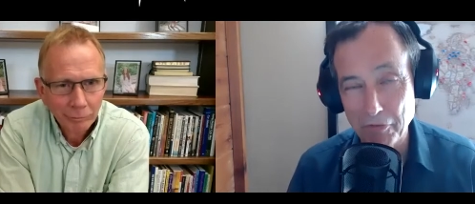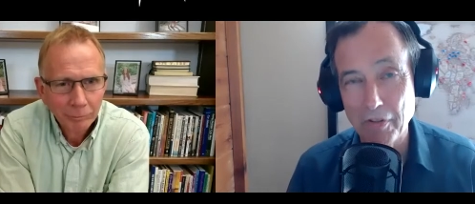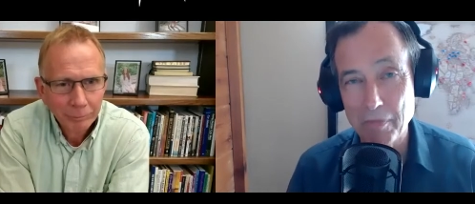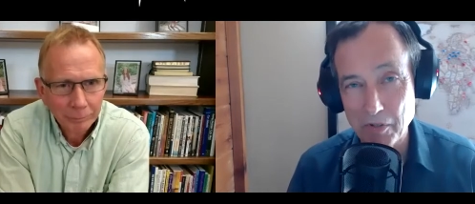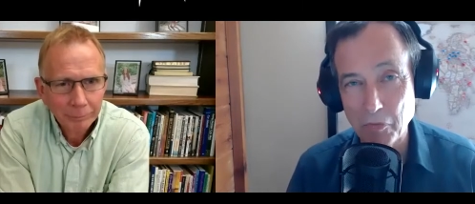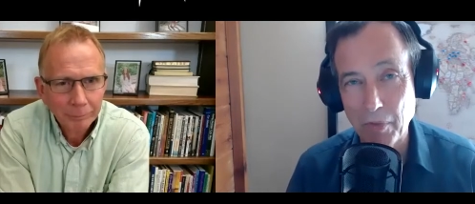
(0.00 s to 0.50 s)
Speaker 1: to
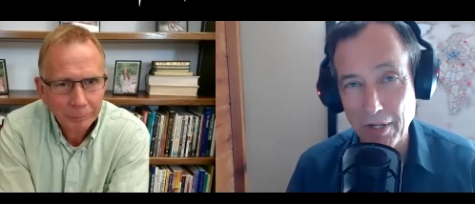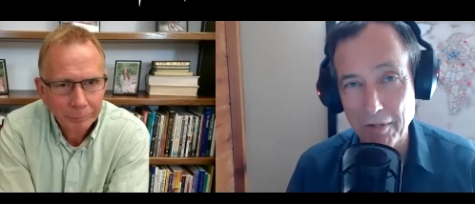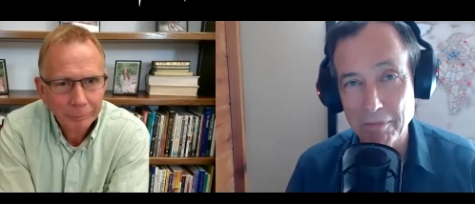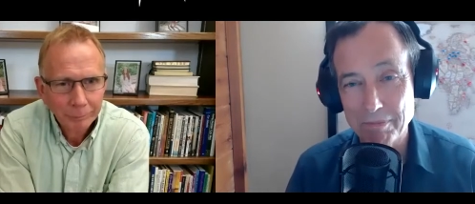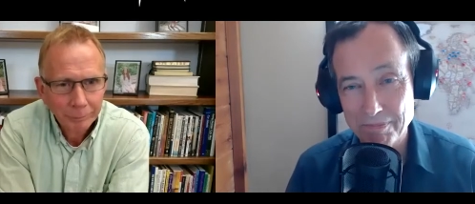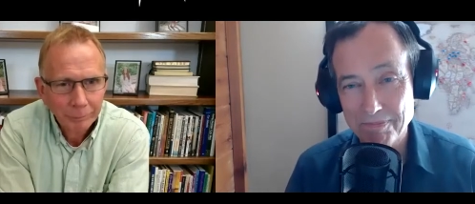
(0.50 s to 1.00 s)
them as well.
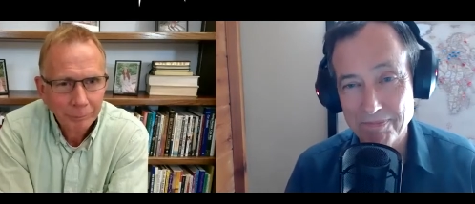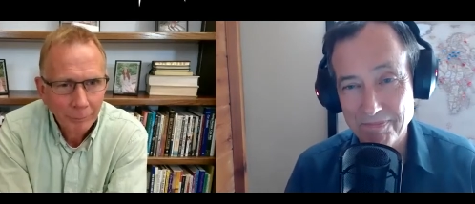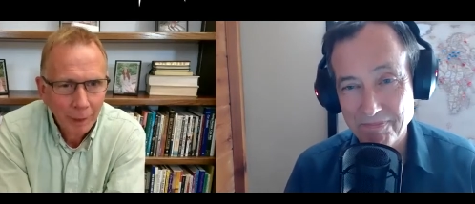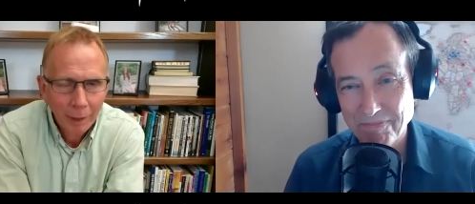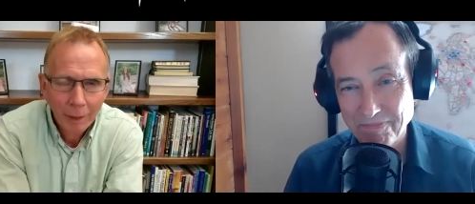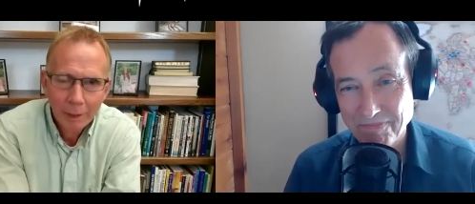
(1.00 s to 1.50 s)

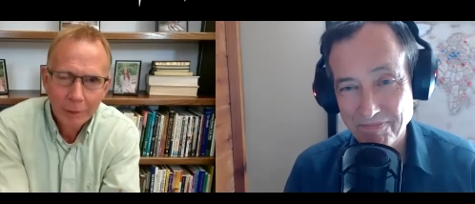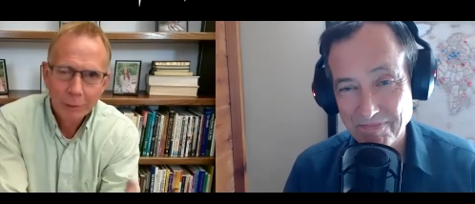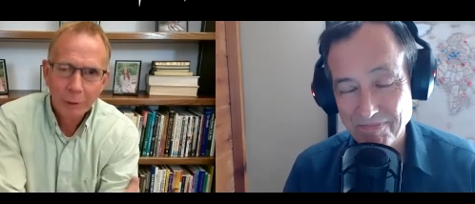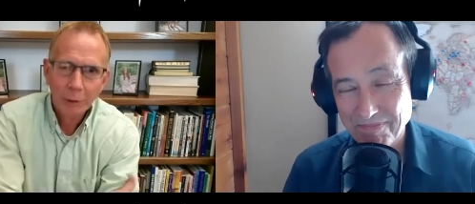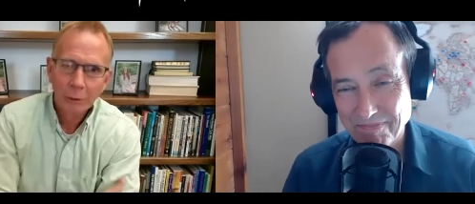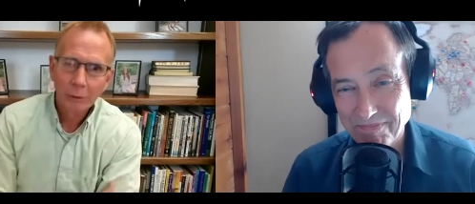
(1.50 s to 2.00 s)

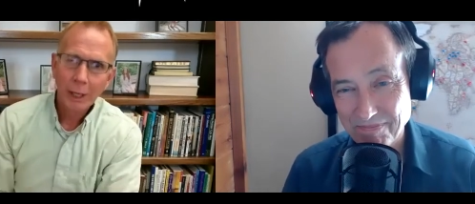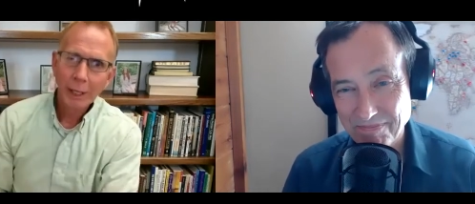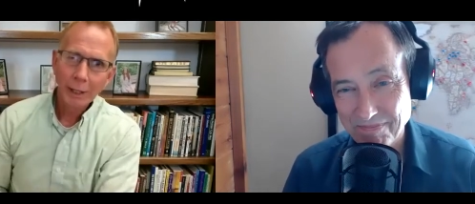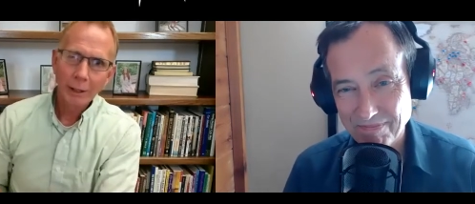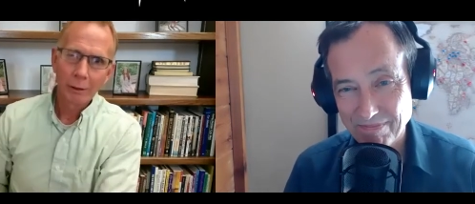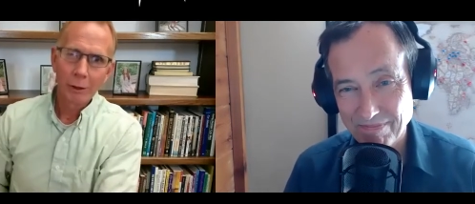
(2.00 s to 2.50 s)
Speaker 2: So
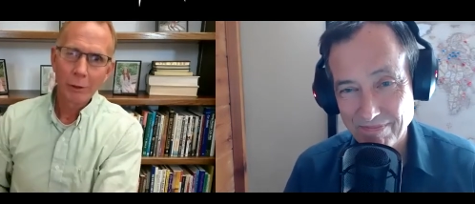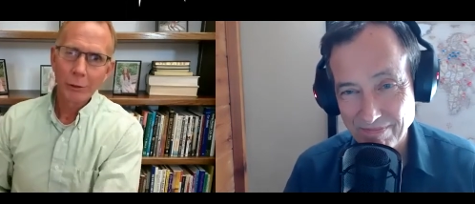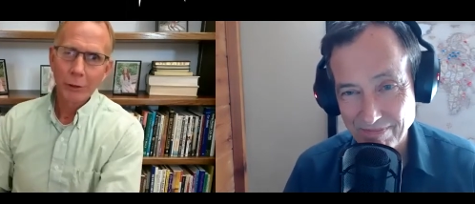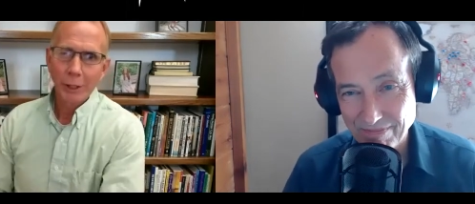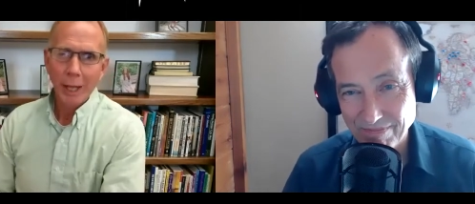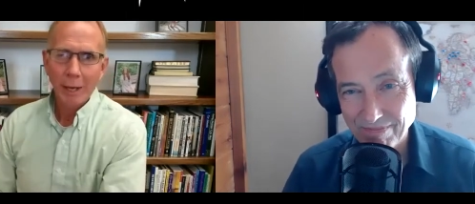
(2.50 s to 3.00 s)
getting close
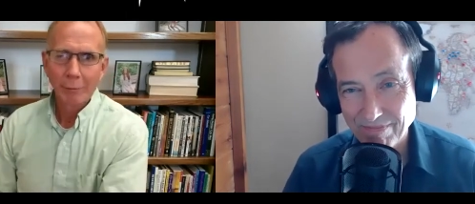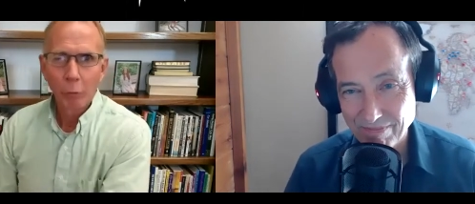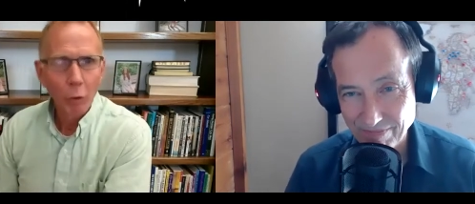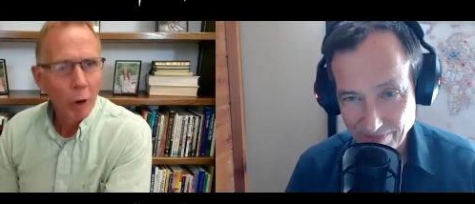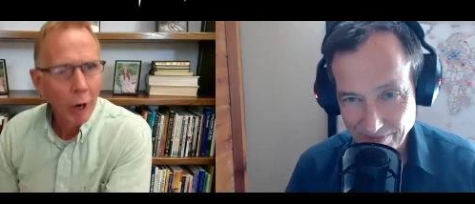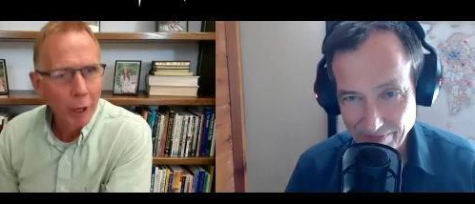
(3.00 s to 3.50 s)
to that
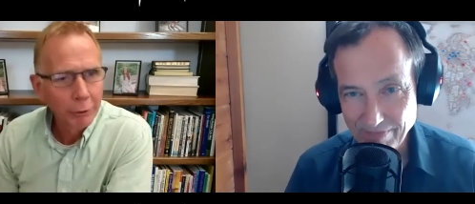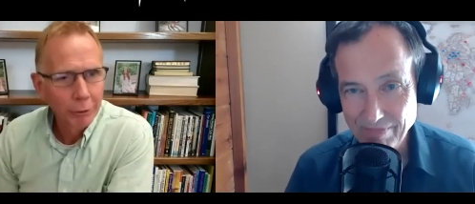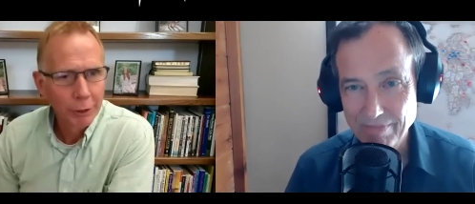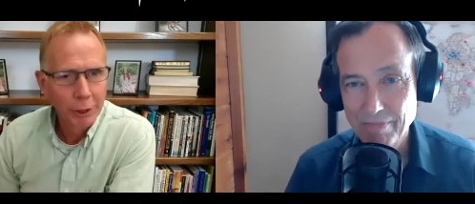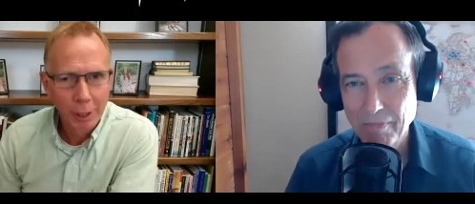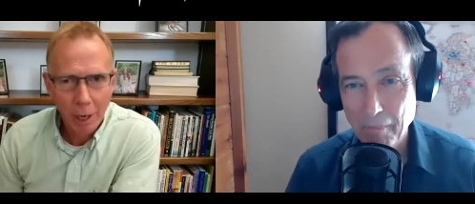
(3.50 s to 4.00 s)

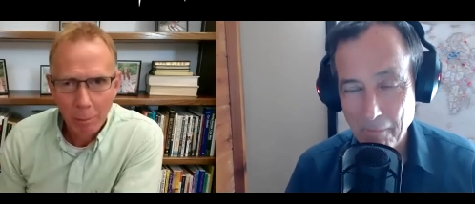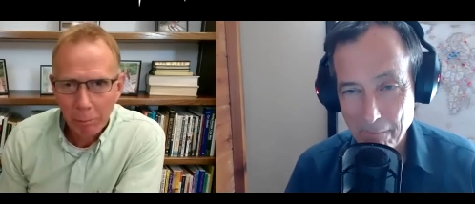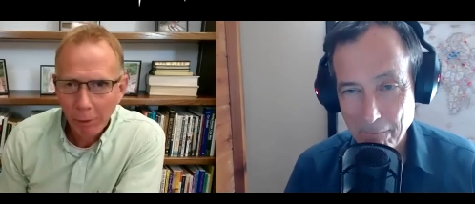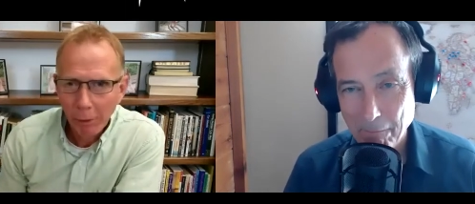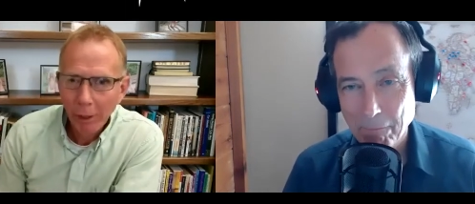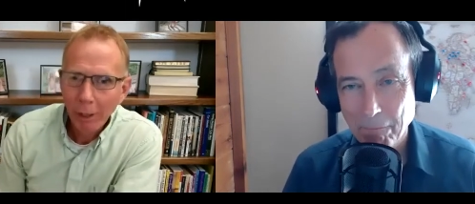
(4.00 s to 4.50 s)
400
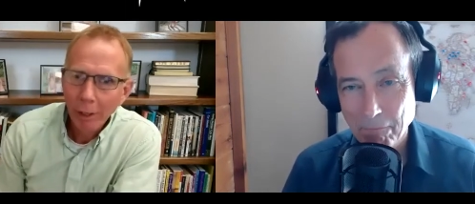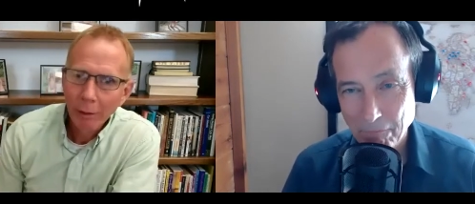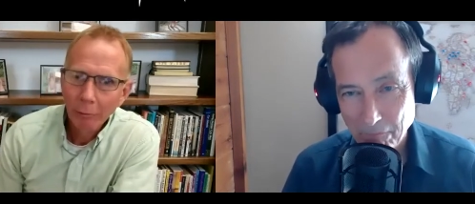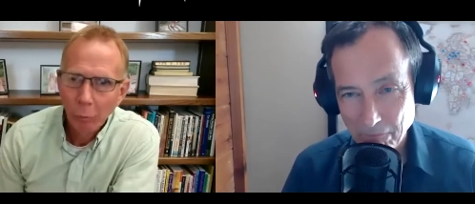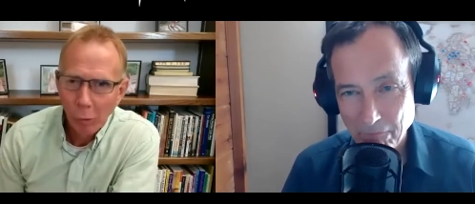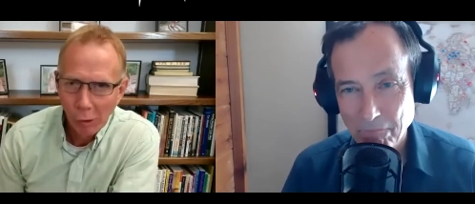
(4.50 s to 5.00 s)
number
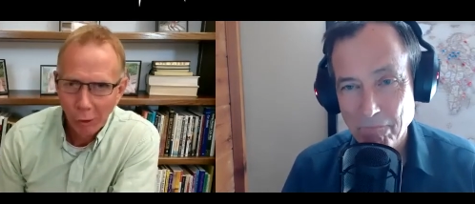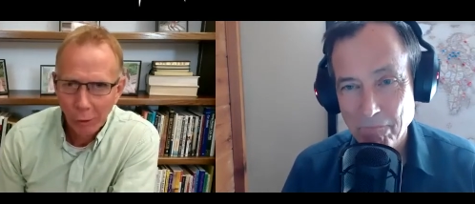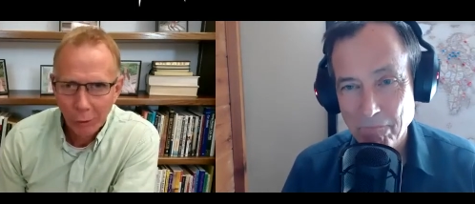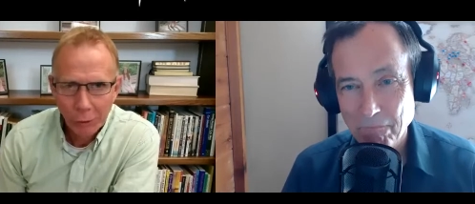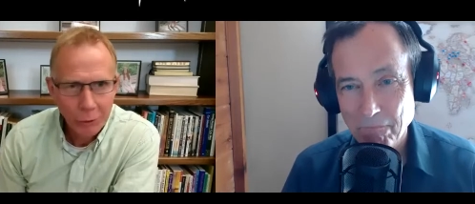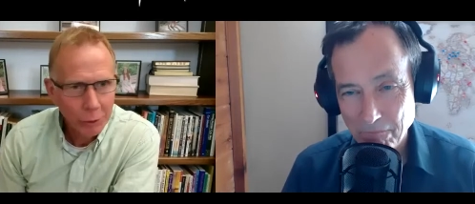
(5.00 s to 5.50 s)
of
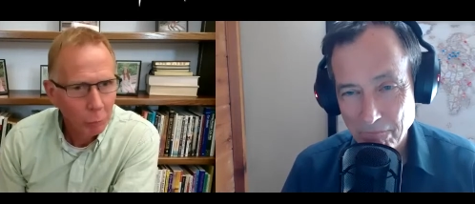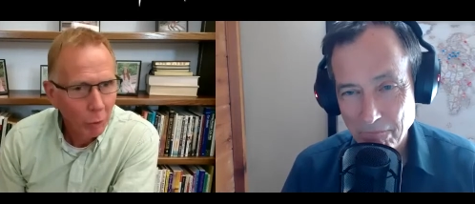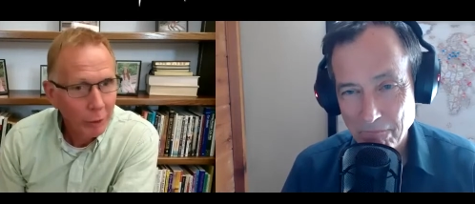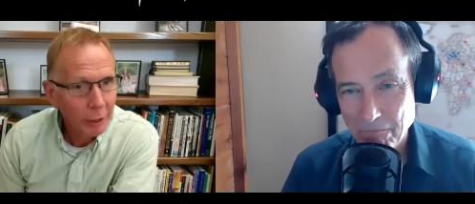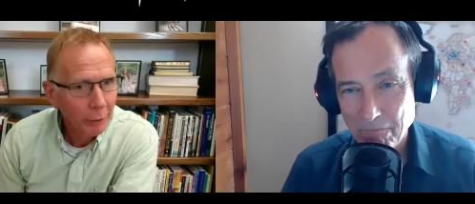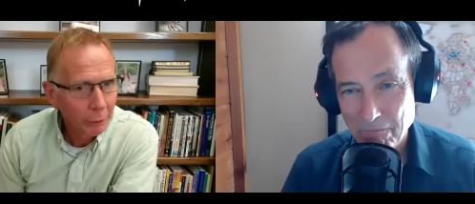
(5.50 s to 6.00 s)
workers, and one
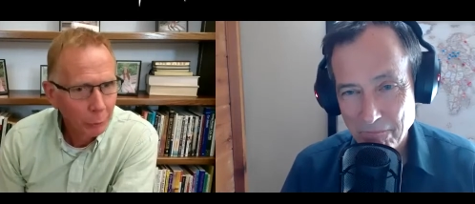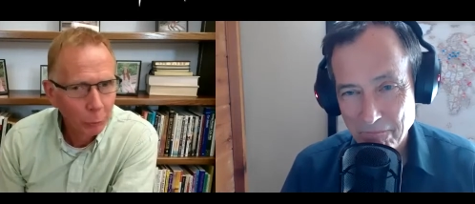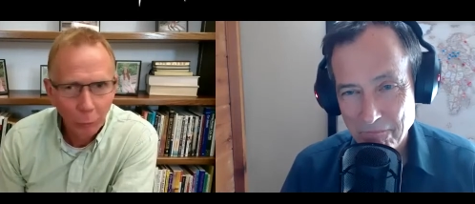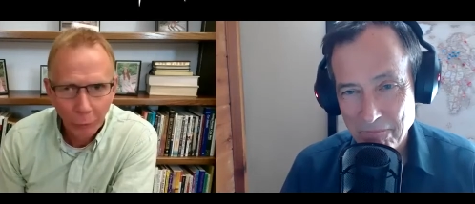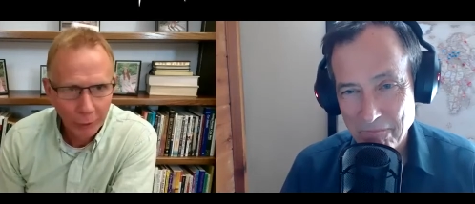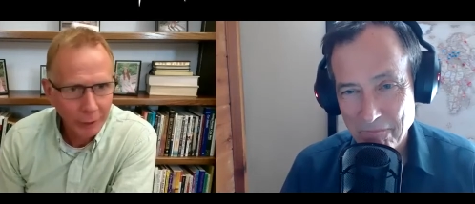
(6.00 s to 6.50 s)
of the other
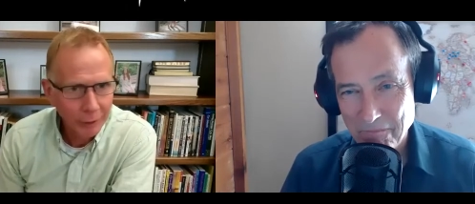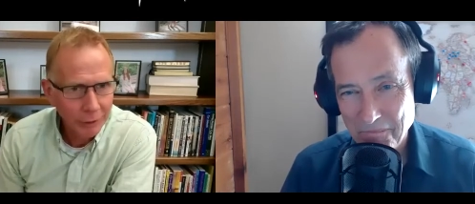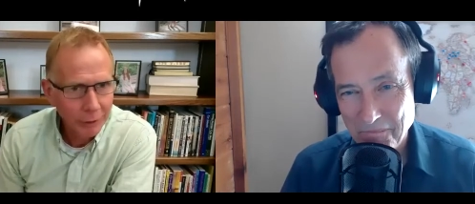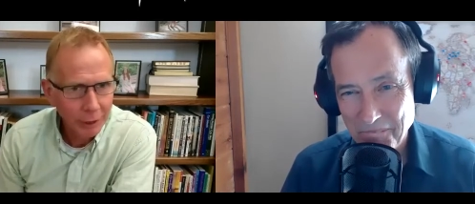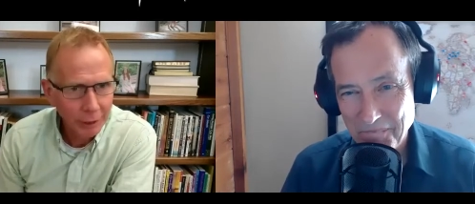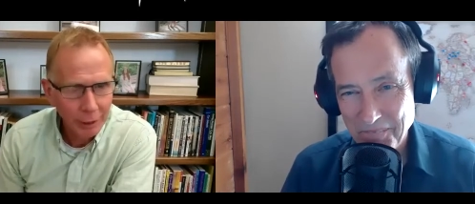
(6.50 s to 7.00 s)
cool things,
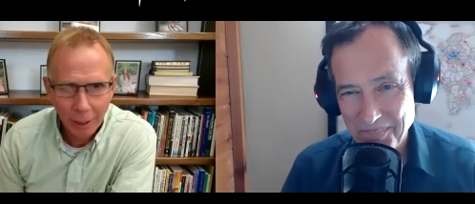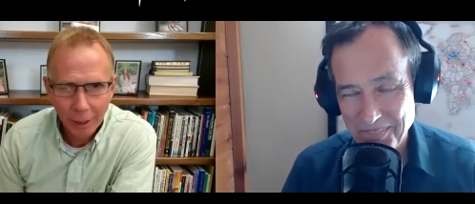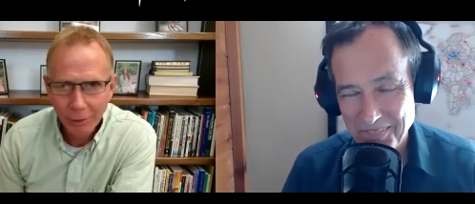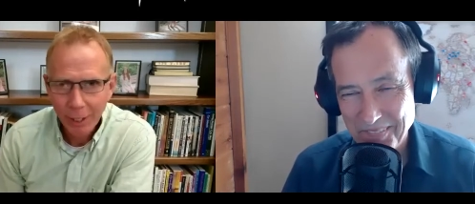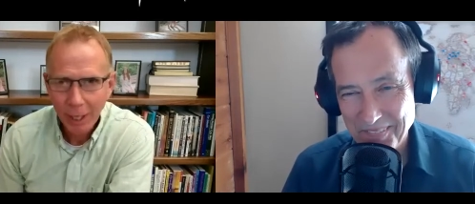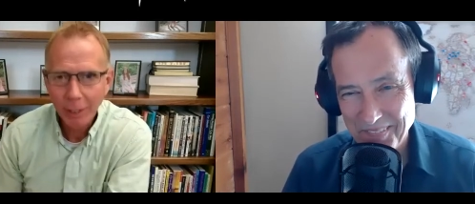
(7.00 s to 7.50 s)
isn't it, Doug,
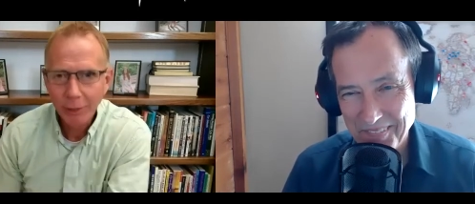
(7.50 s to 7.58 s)
is that